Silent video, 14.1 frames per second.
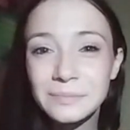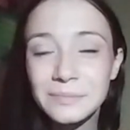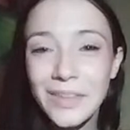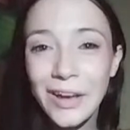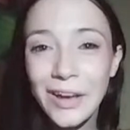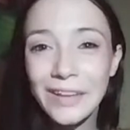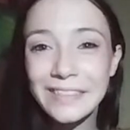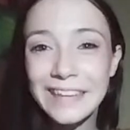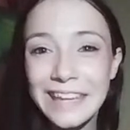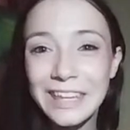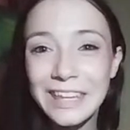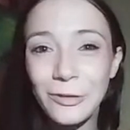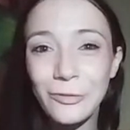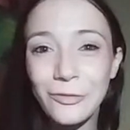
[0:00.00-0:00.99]
Aw, thank
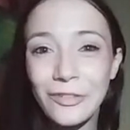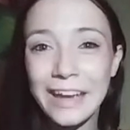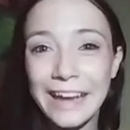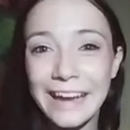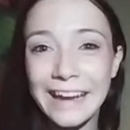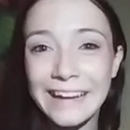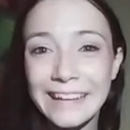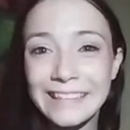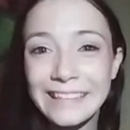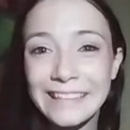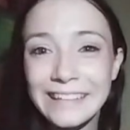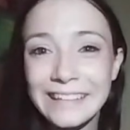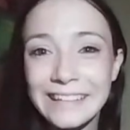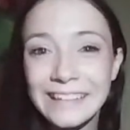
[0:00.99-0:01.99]
you, Faith.
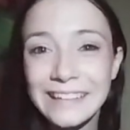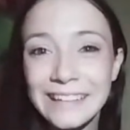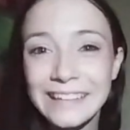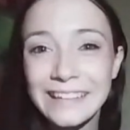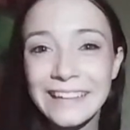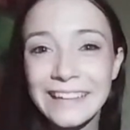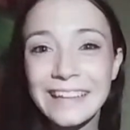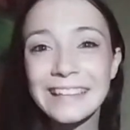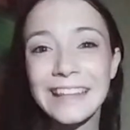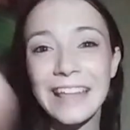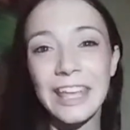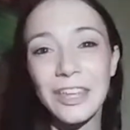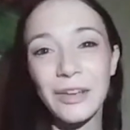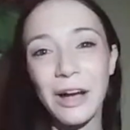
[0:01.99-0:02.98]

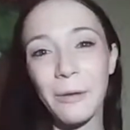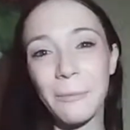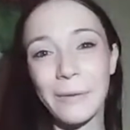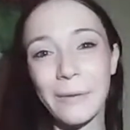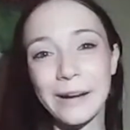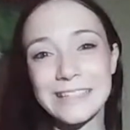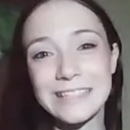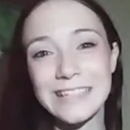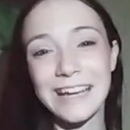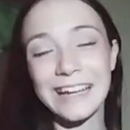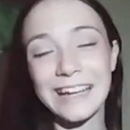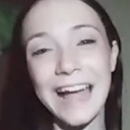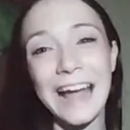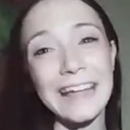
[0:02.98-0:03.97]
Thank you, Alberta.
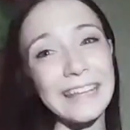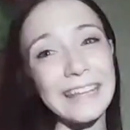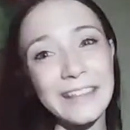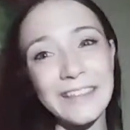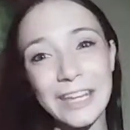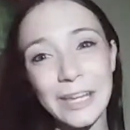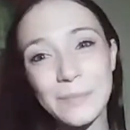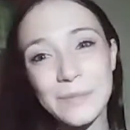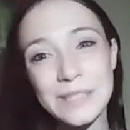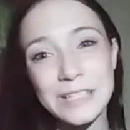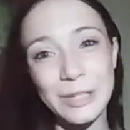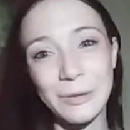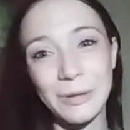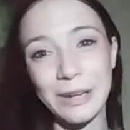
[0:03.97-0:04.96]
Kylie, Liam is
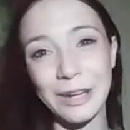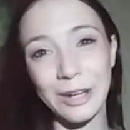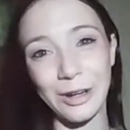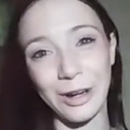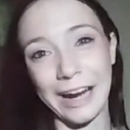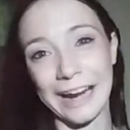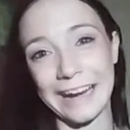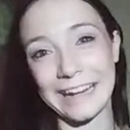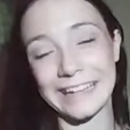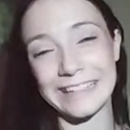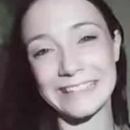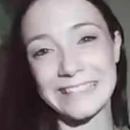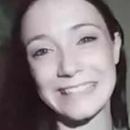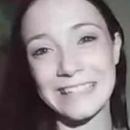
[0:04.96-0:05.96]
doing great.
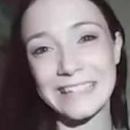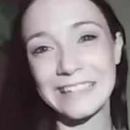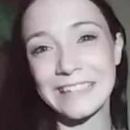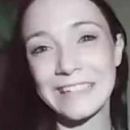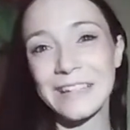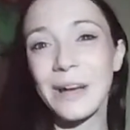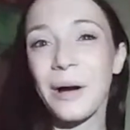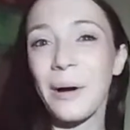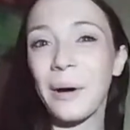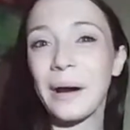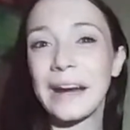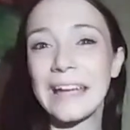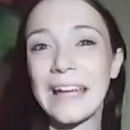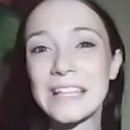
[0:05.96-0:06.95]
All
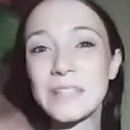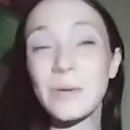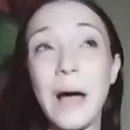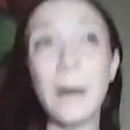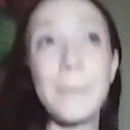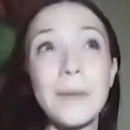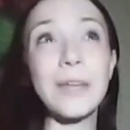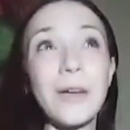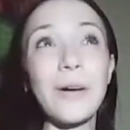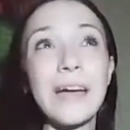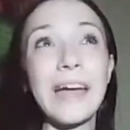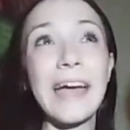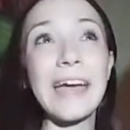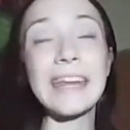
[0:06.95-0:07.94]
right, guys. Well, I'm going to go ahead